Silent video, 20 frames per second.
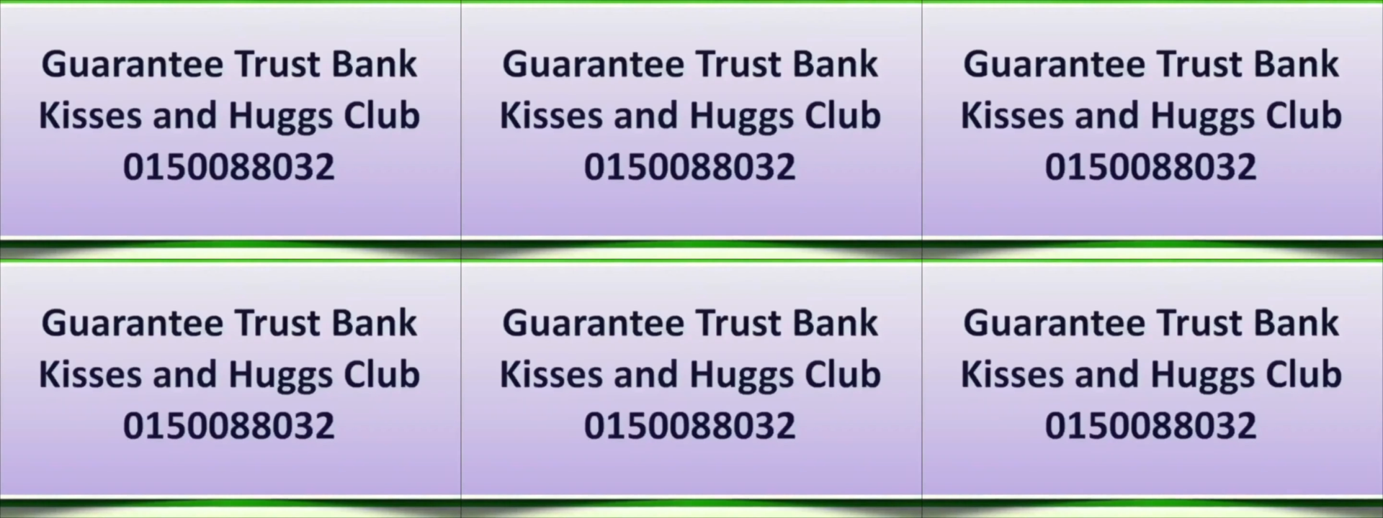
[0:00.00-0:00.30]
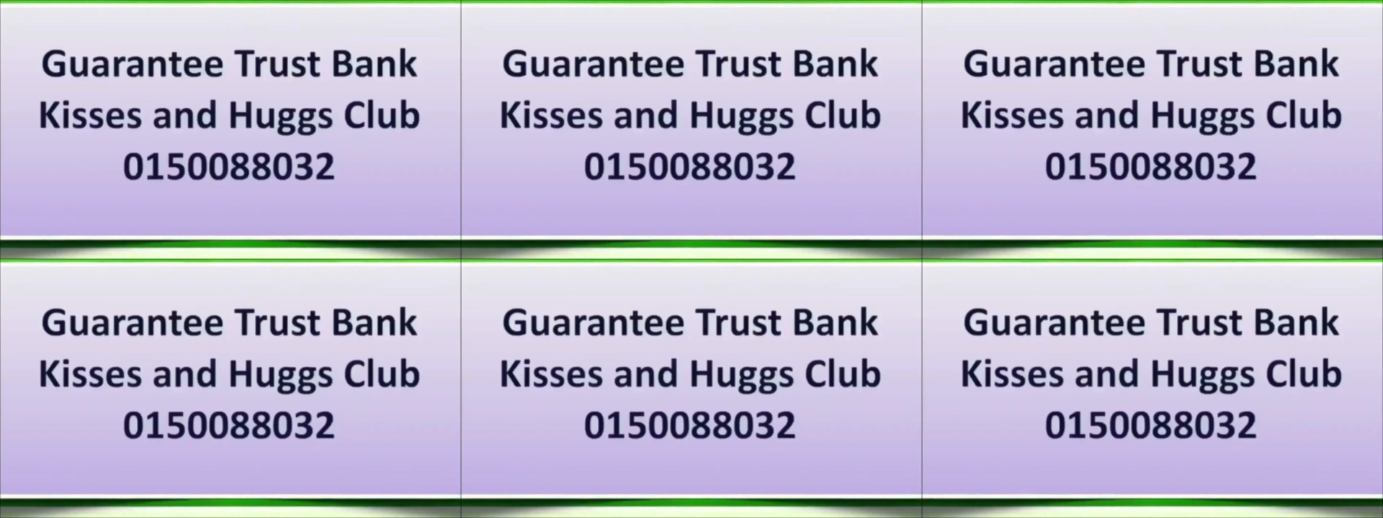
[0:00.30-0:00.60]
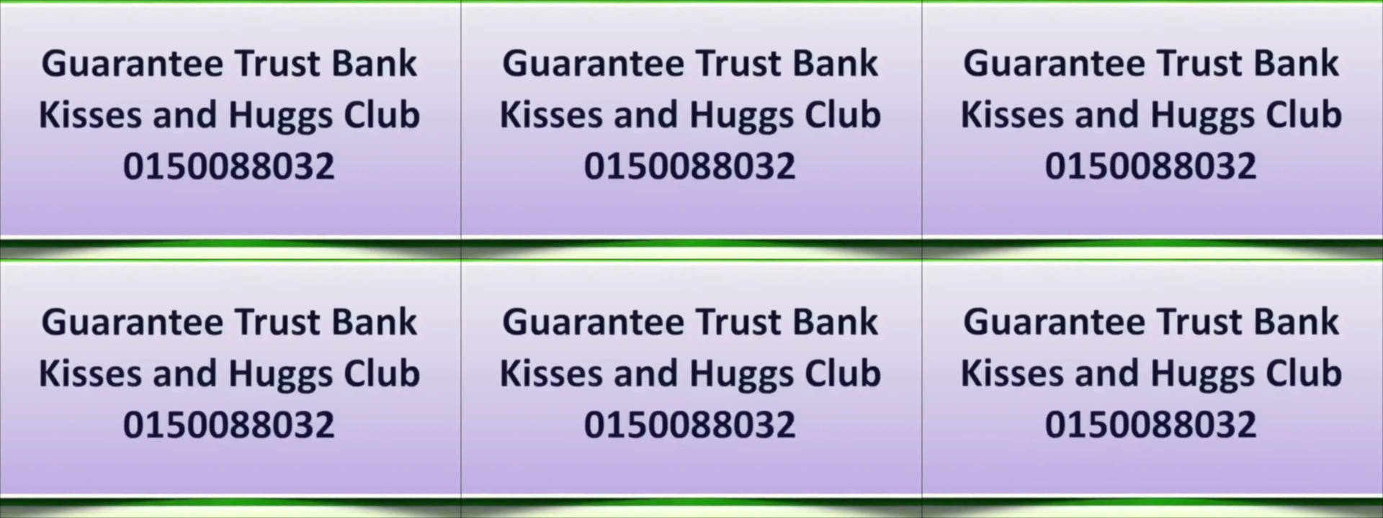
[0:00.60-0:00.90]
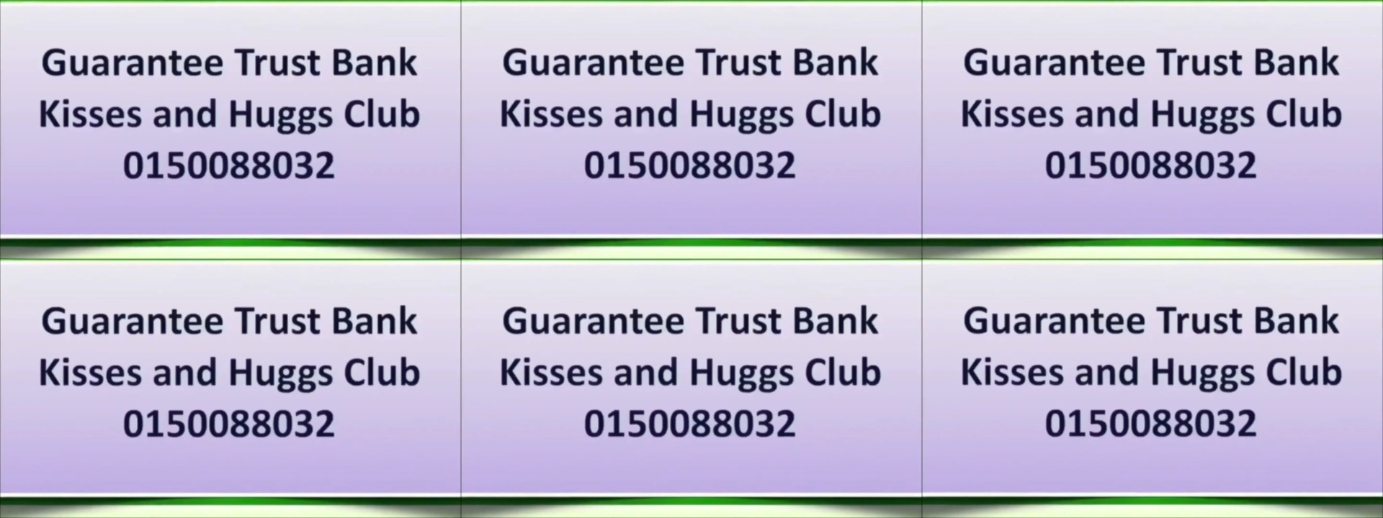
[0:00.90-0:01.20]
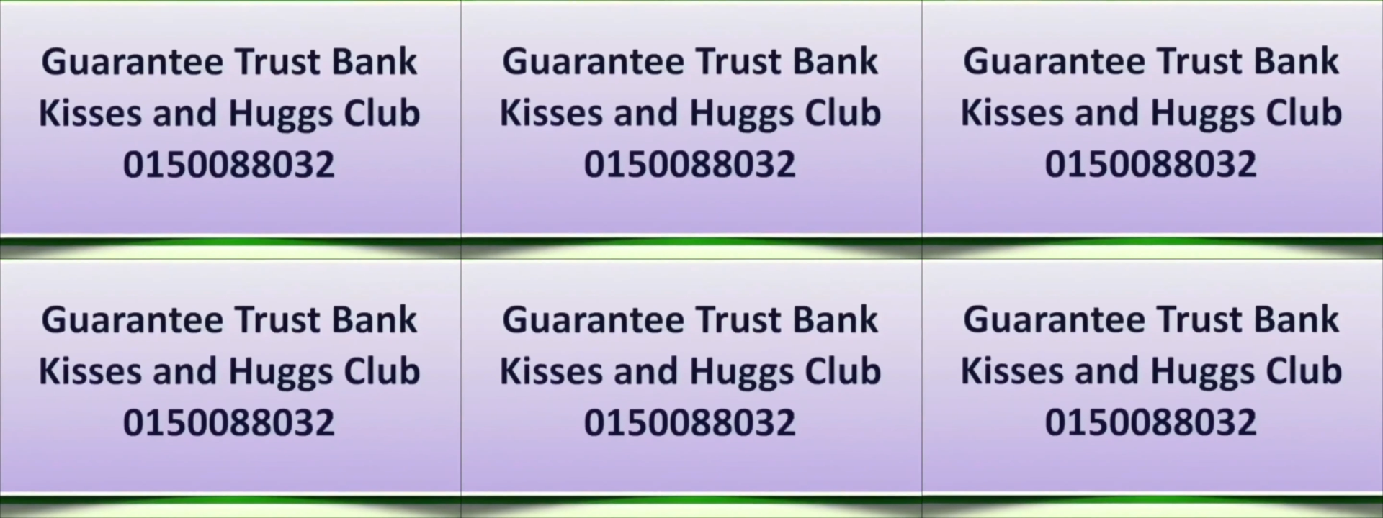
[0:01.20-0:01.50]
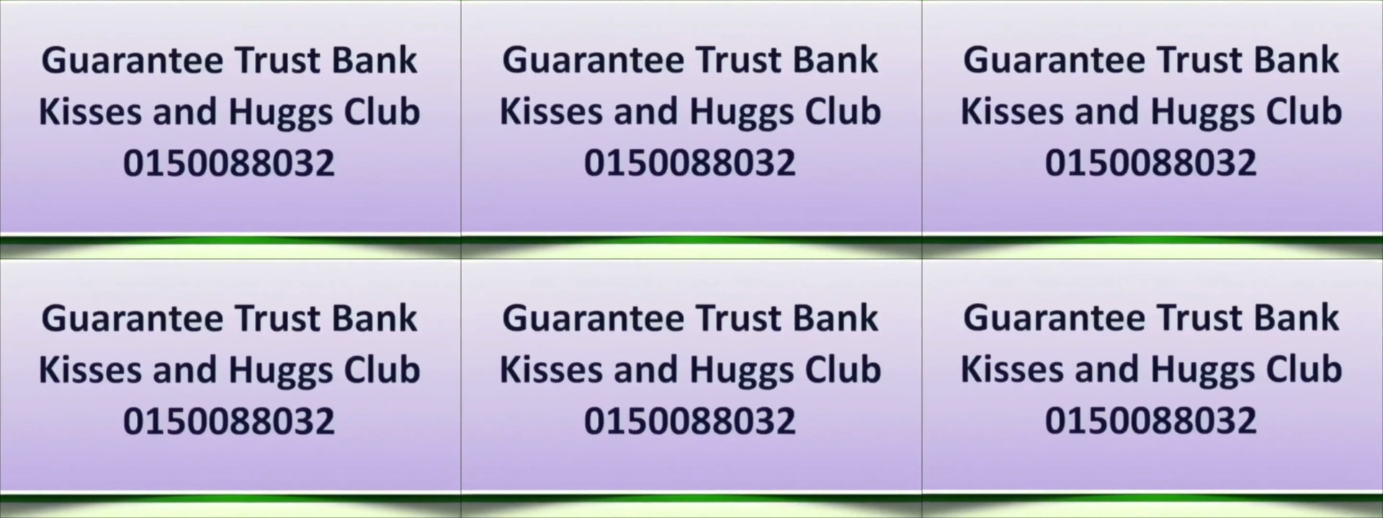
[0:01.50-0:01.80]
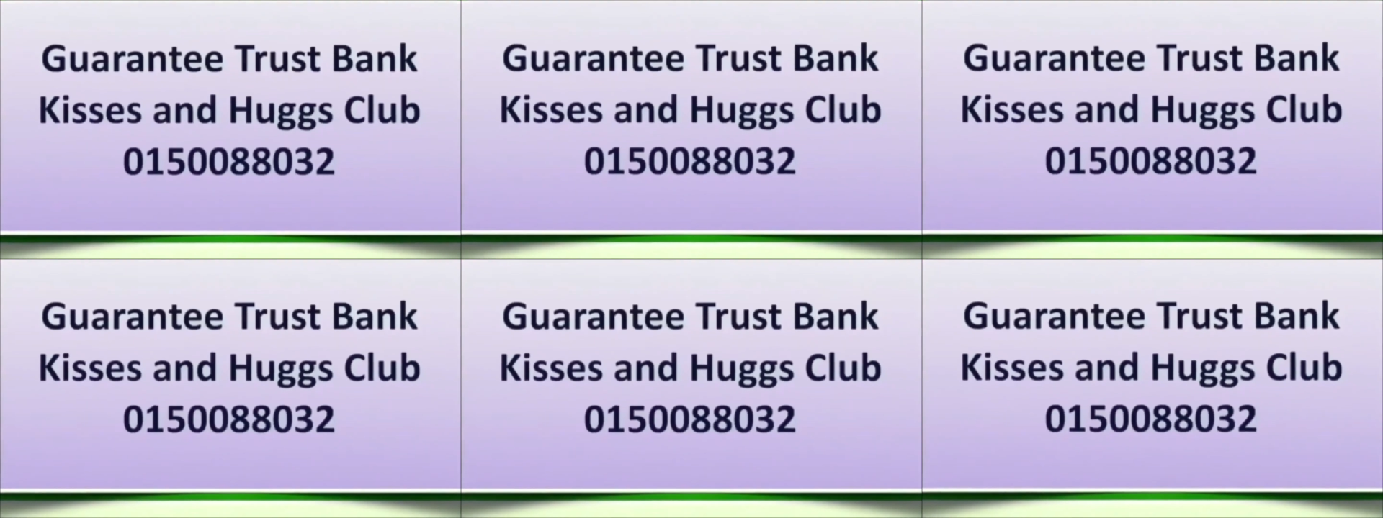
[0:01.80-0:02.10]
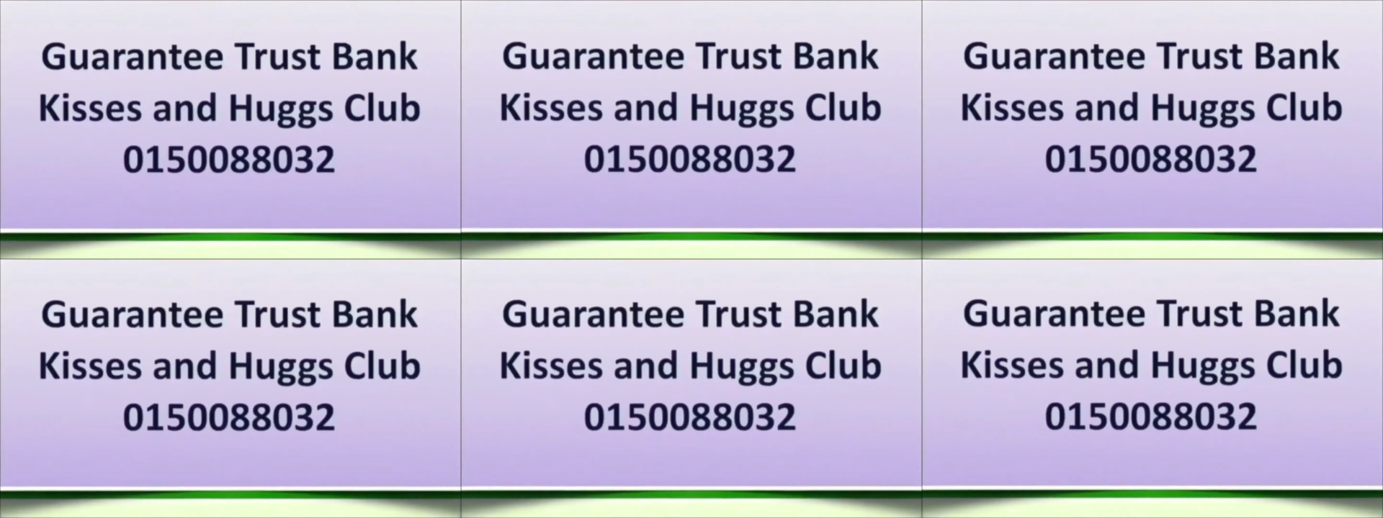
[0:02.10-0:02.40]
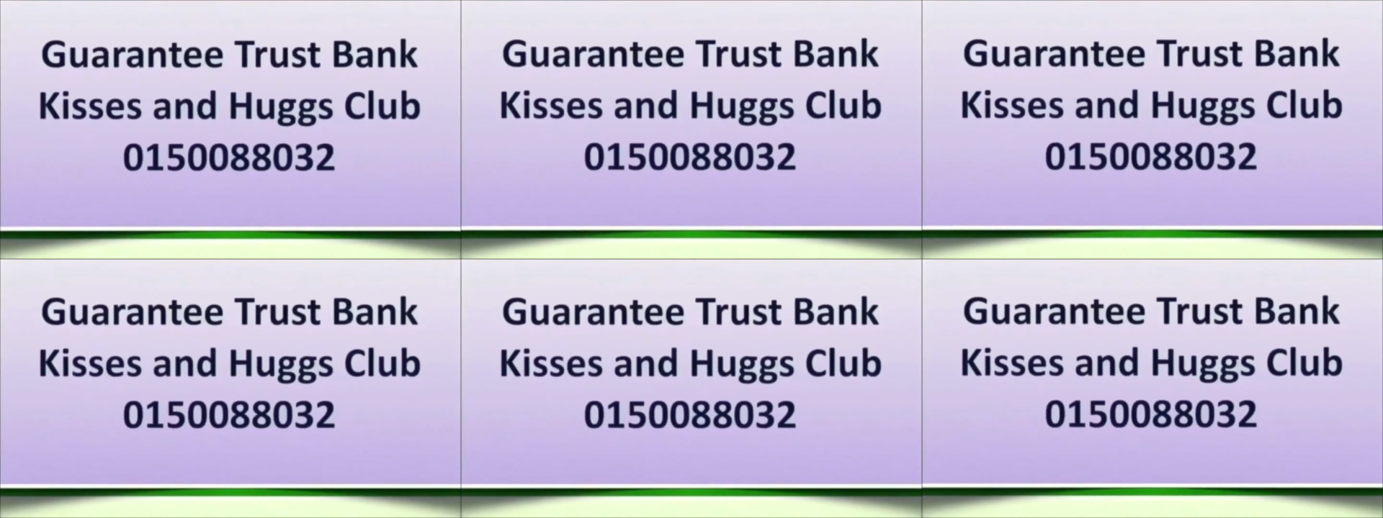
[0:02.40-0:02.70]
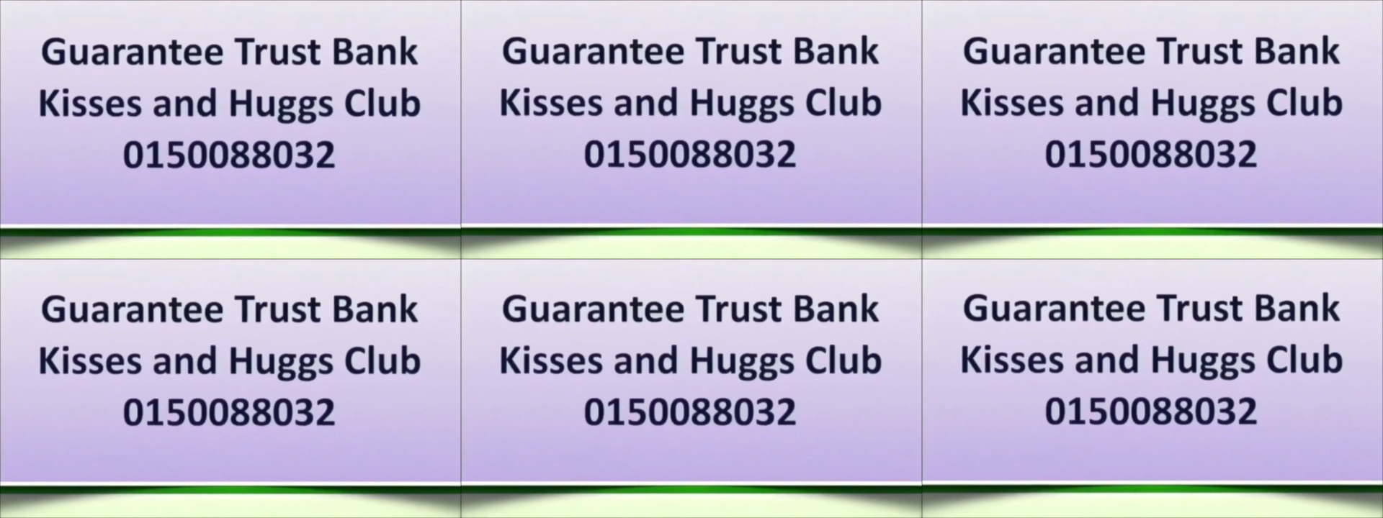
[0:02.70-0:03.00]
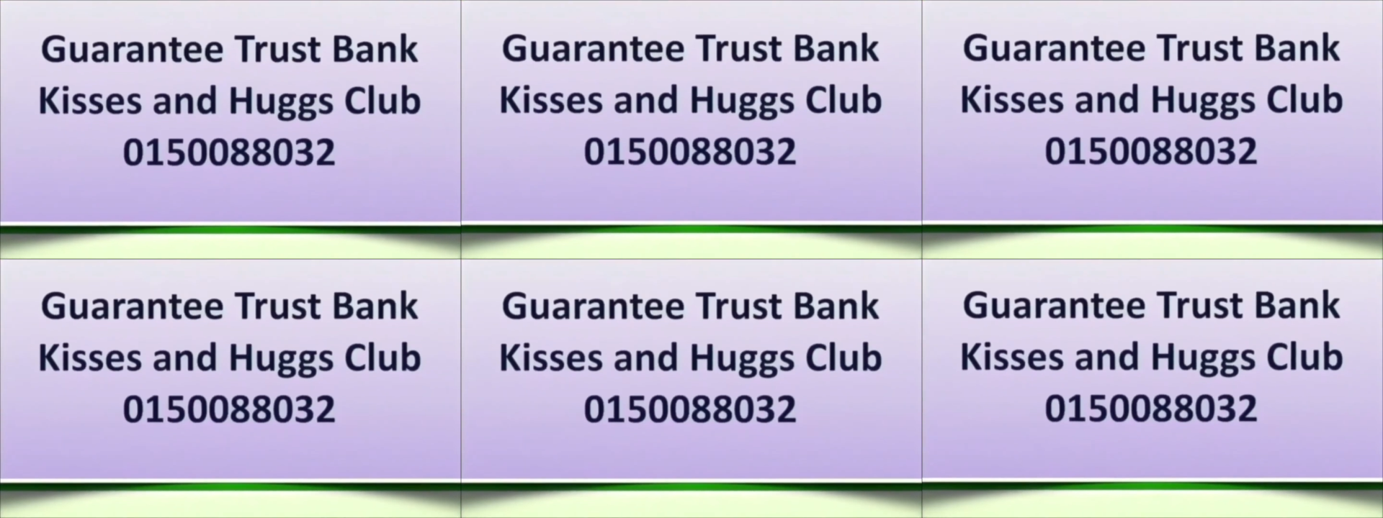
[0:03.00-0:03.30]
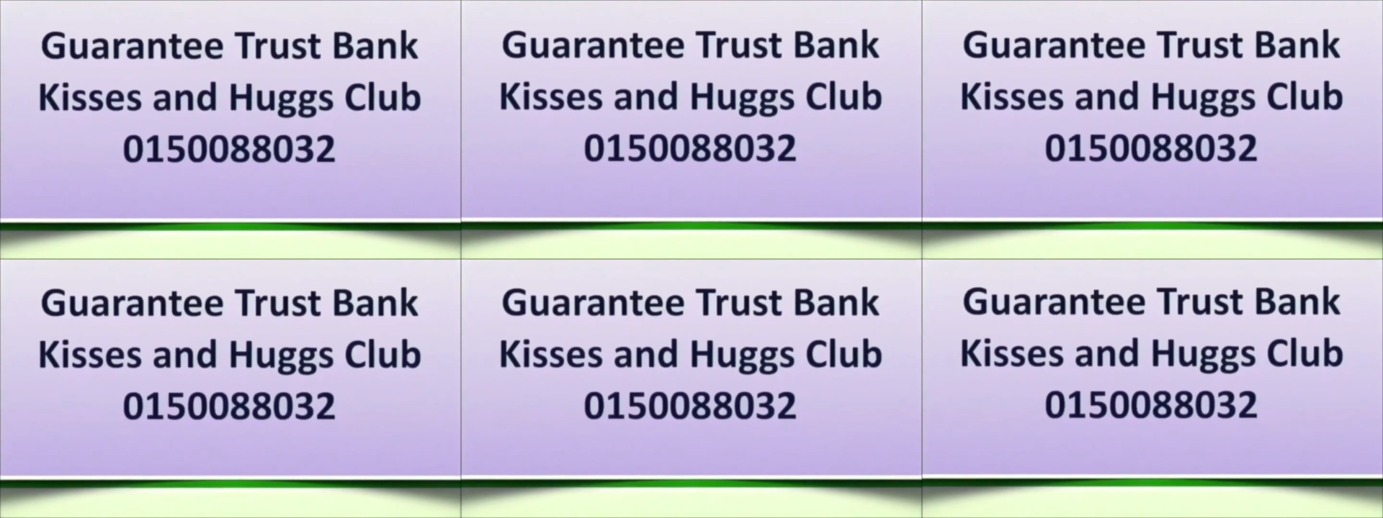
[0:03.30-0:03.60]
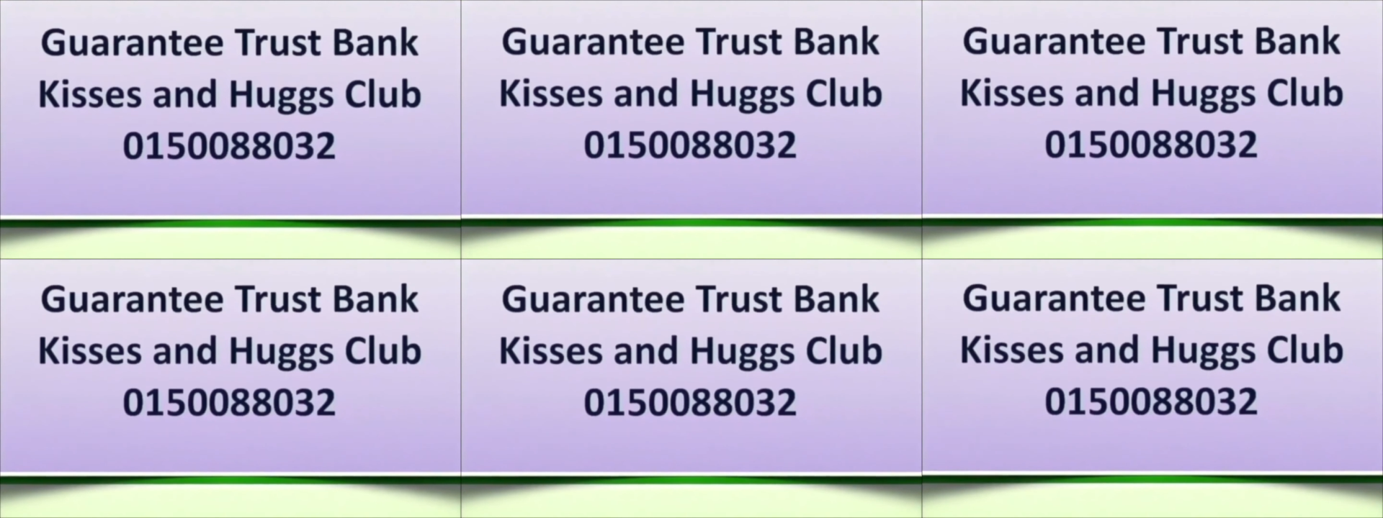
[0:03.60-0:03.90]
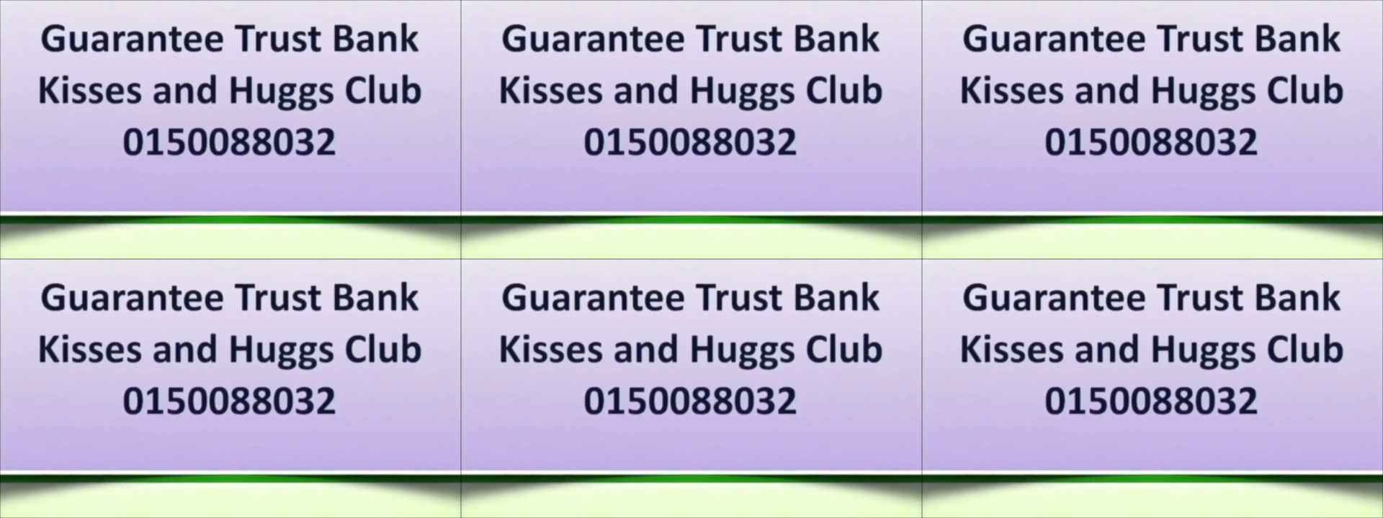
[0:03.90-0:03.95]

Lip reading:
(no speaker visible)